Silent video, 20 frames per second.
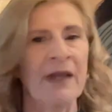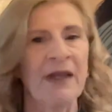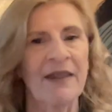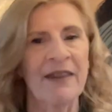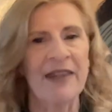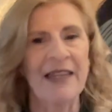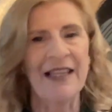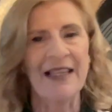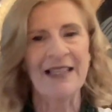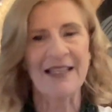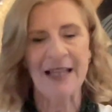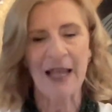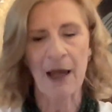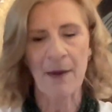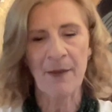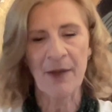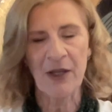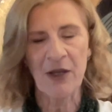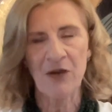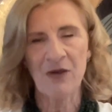things
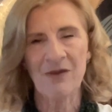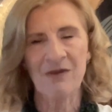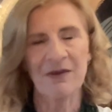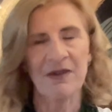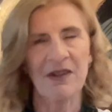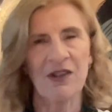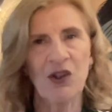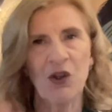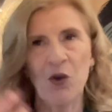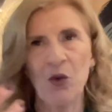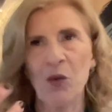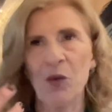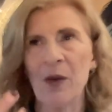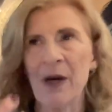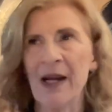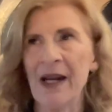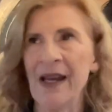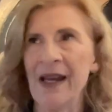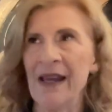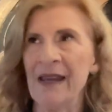coming your
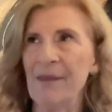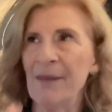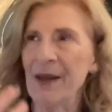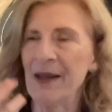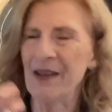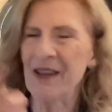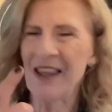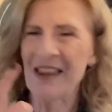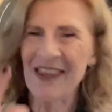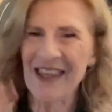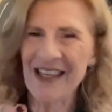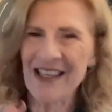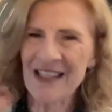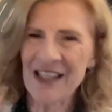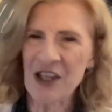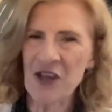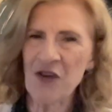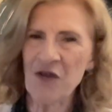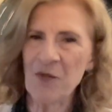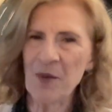way, but the things
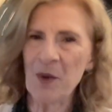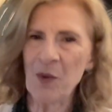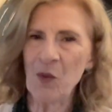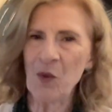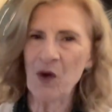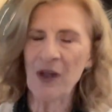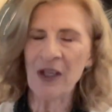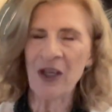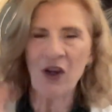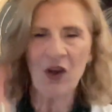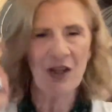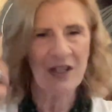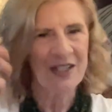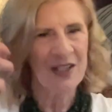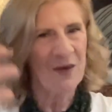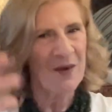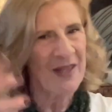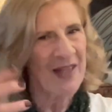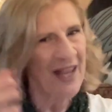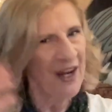that you've been working on.
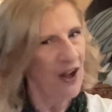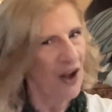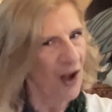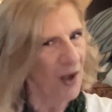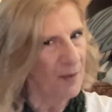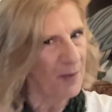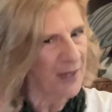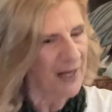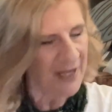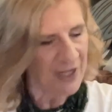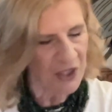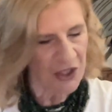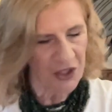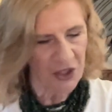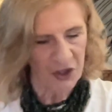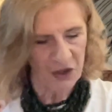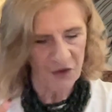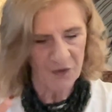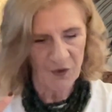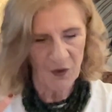So in that
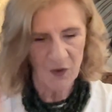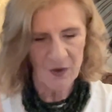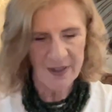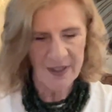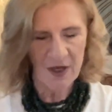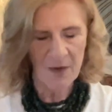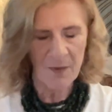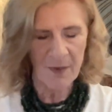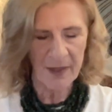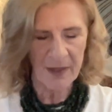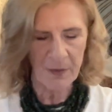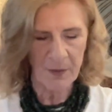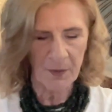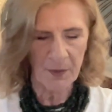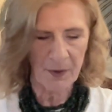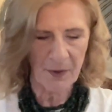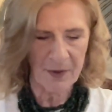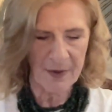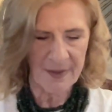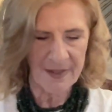hibernation, you've also been
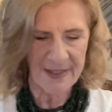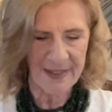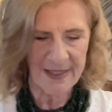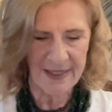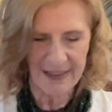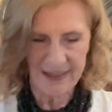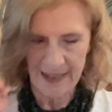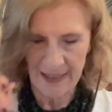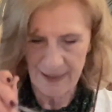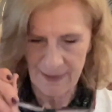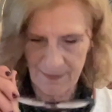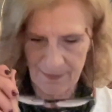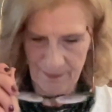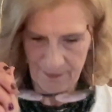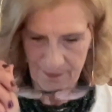processing.